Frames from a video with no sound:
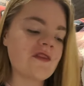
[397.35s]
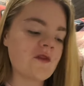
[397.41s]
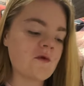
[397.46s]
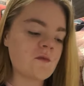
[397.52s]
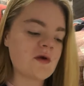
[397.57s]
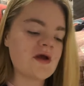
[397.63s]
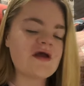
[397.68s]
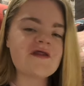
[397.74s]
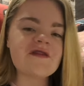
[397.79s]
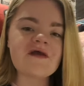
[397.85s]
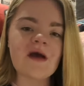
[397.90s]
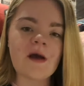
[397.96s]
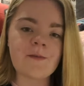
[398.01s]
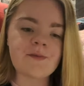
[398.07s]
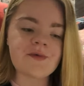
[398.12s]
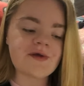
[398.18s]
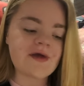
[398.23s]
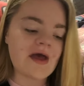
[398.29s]
Luis,
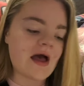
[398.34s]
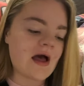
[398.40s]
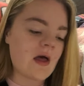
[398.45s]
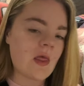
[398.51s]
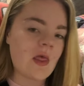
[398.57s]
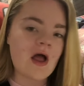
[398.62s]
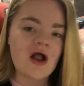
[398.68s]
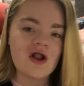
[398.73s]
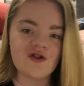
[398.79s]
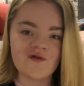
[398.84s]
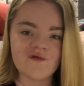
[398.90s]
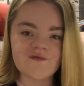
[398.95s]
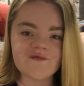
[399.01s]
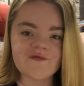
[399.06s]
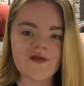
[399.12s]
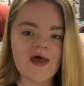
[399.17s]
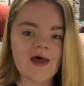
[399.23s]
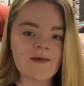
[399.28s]
Gabriel, I
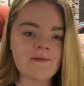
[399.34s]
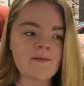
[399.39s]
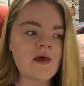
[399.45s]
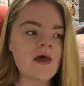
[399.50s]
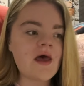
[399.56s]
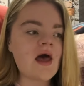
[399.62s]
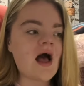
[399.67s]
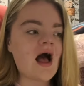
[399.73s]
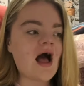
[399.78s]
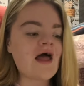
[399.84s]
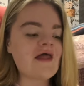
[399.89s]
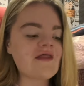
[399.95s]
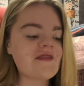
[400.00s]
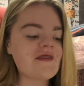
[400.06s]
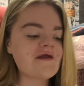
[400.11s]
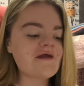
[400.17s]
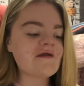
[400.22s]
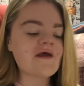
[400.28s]
loved them. I
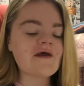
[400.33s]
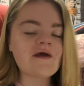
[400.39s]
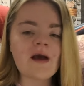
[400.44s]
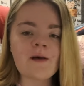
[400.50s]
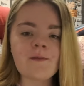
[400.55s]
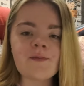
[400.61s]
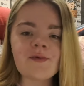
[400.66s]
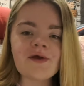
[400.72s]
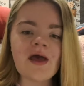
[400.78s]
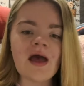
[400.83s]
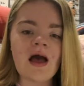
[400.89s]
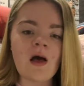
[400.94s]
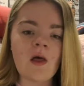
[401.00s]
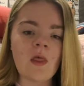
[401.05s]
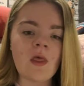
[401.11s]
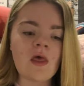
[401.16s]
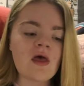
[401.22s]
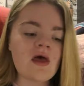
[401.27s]
think that
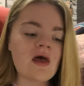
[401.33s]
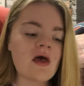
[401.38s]
Gabriel